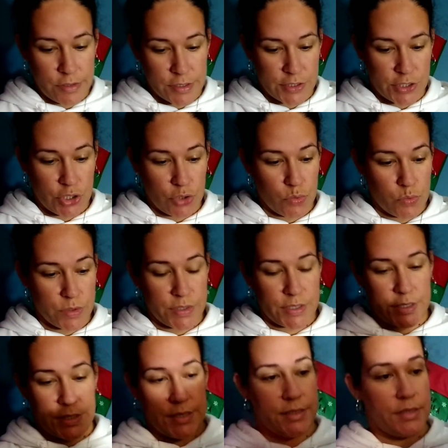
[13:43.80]
because you will
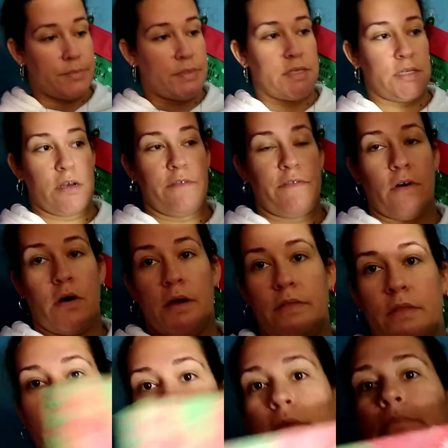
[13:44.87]
see some stuff
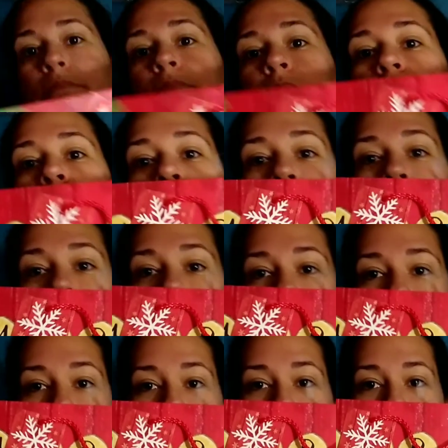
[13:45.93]
on there.
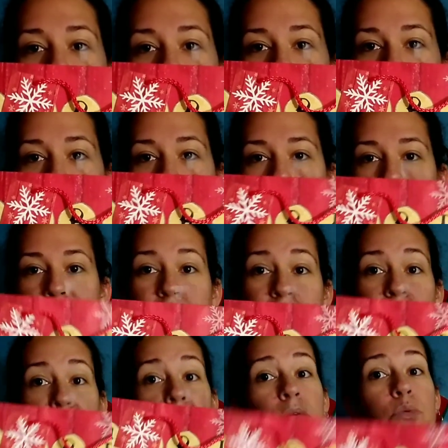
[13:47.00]
And I got
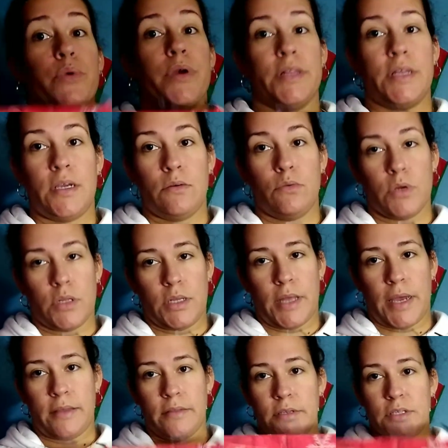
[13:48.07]
this, you I really, really
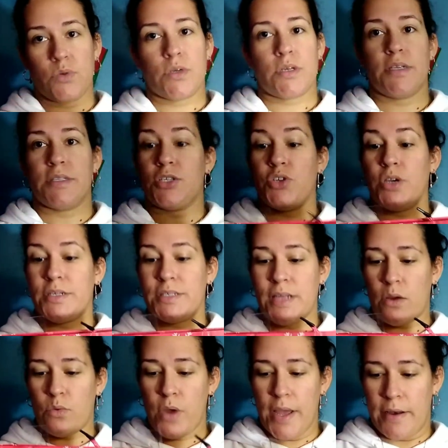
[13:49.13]
like this one because the truck's
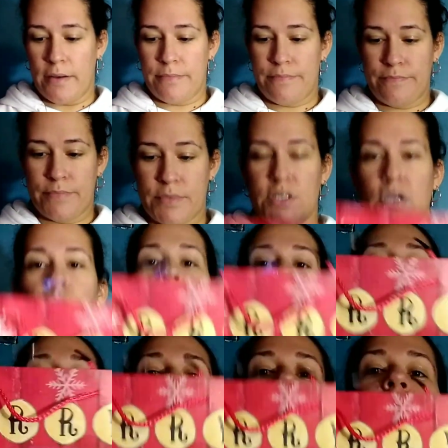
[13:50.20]
not red. So
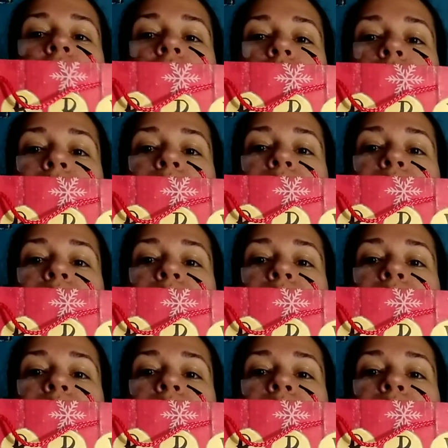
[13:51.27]
I like this